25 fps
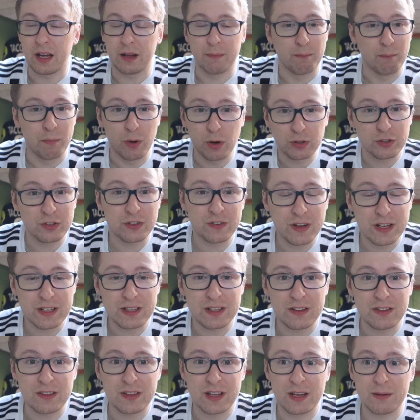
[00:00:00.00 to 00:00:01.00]

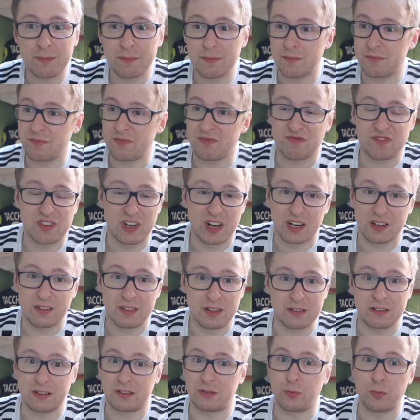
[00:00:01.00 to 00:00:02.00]
motivating them, telling
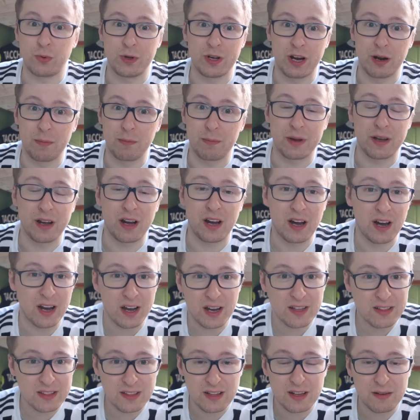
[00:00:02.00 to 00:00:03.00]
them that we are
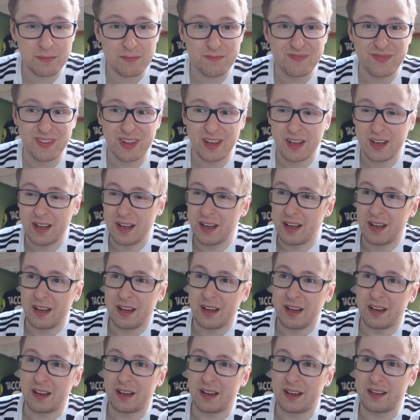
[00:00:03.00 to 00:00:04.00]
behind them.
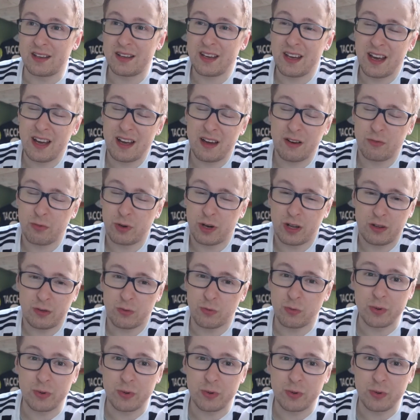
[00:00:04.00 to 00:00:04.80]
Yeah, well,